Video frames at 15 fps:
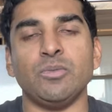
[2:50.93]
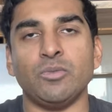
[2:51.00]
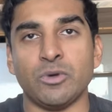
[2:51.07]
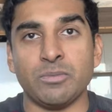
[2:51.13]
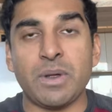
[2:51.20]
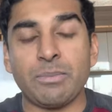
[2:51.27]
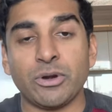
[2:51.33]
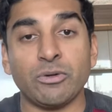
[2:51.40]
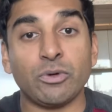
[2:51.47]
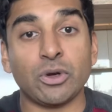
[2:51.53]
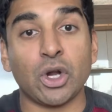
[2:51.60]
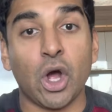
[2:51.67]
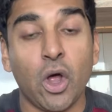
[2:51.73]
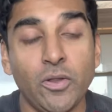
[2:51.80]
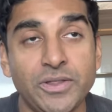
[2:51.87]
remember and
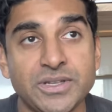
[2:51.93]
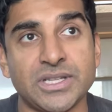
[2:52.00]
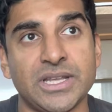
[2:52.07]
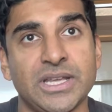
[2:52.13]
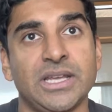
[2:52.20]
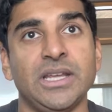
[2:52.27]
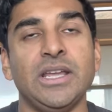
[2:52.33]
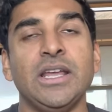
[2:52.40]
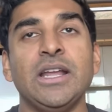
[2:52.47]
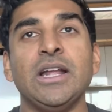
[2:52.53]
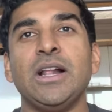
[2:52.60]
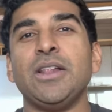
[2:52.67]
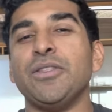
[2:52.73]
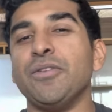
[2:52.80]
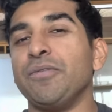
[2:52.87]
recall this thing,
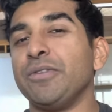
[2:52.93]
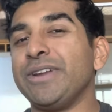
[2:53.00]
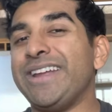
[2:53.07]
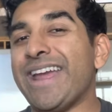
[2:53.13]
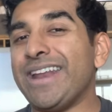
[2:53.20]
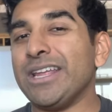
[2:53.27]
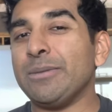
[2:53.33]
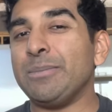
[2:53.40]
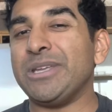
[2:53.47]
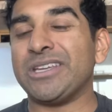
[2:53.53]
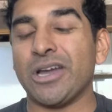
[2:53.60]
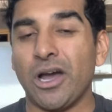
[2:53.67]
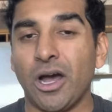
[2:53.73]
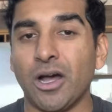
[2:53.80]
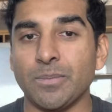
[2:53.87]
the forgetting
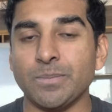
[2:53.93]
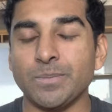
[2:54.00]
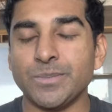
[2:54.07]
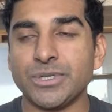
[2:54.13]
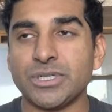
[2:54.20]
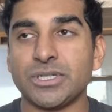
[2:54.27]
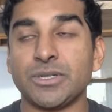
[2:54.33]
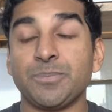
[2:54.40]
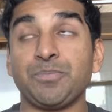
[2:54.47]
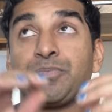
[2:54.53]
becomes